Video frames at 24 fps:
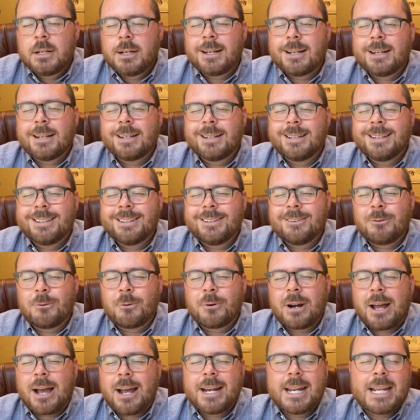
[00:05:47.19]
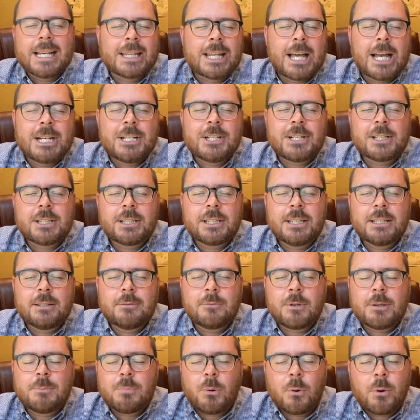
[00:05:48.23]
uh, or ideologically, and
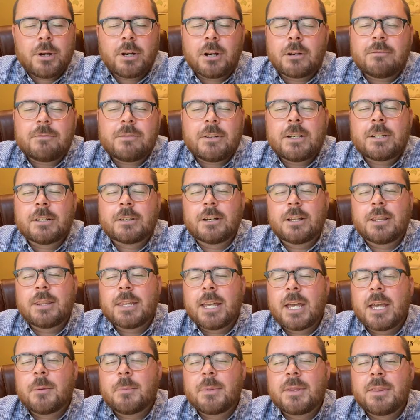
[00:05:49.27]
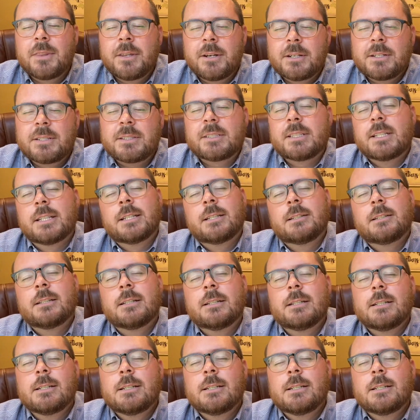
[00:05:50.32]
we point our finger at them and their sin.